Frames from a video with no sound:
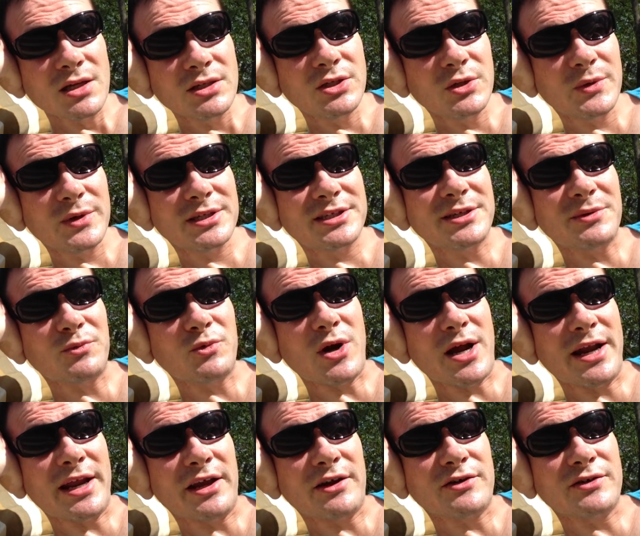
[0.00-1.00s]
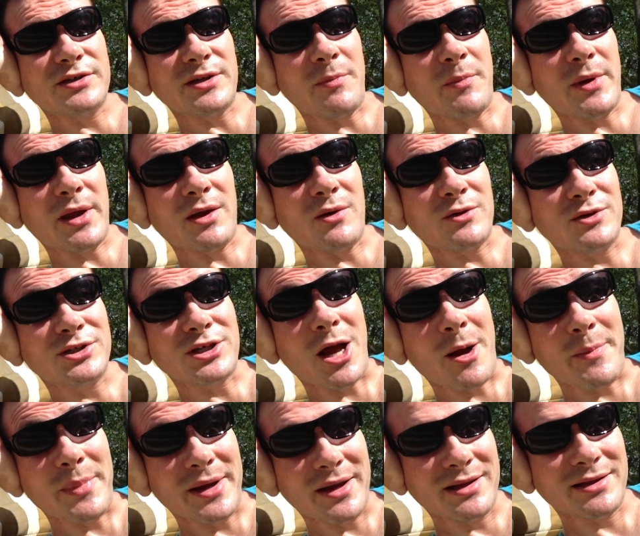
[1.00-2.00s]
doing some writing or something or
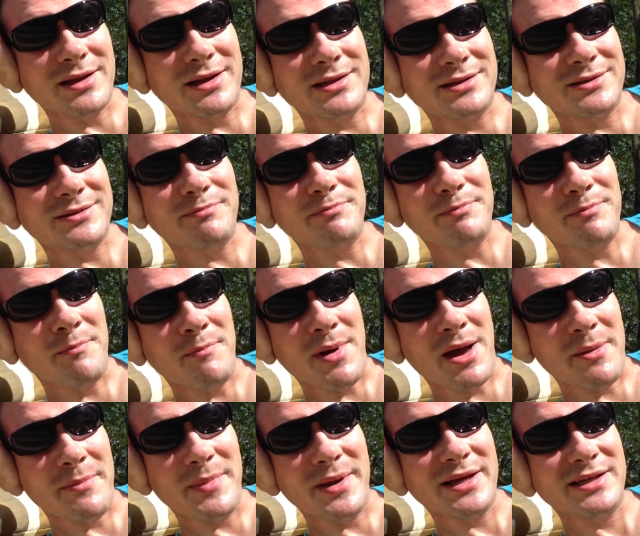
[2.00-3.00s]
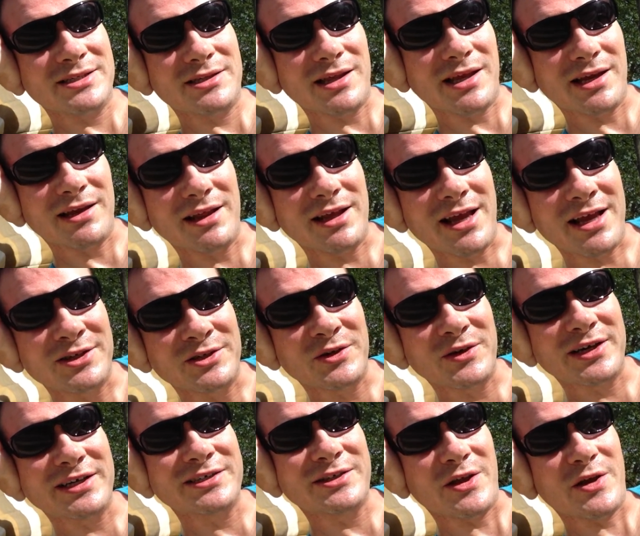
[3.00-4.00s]
shopping. That's my biggest thing, as you
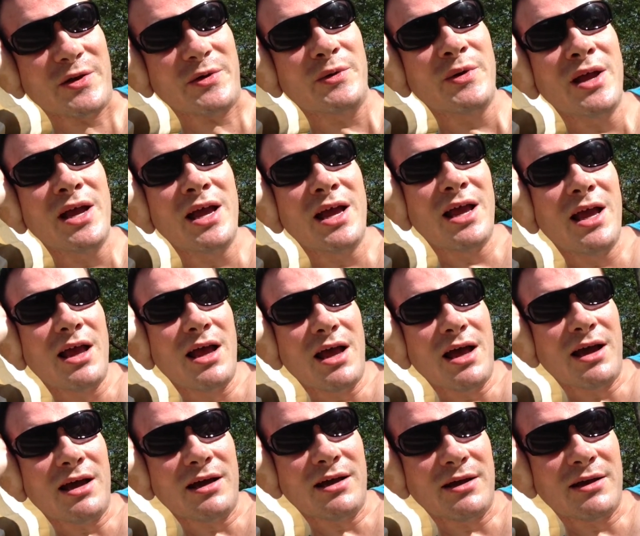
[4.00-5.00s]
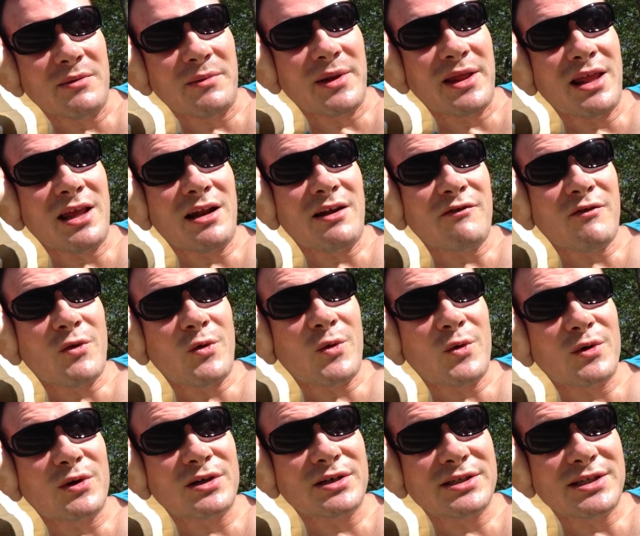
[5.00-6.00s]
guys know. Um, and then, of
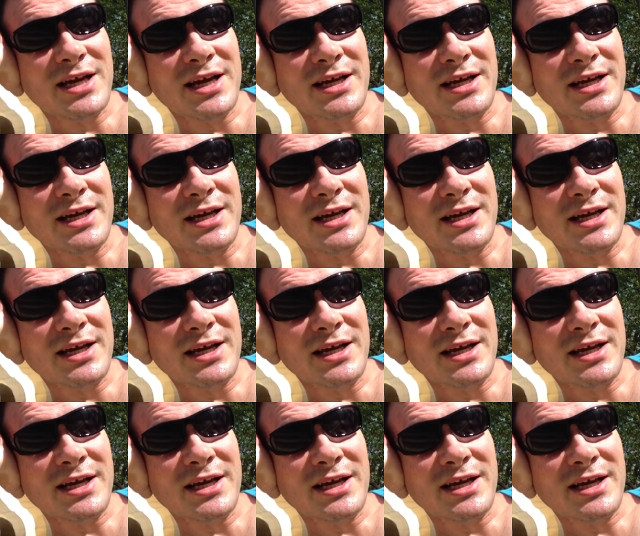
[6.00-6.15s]
course,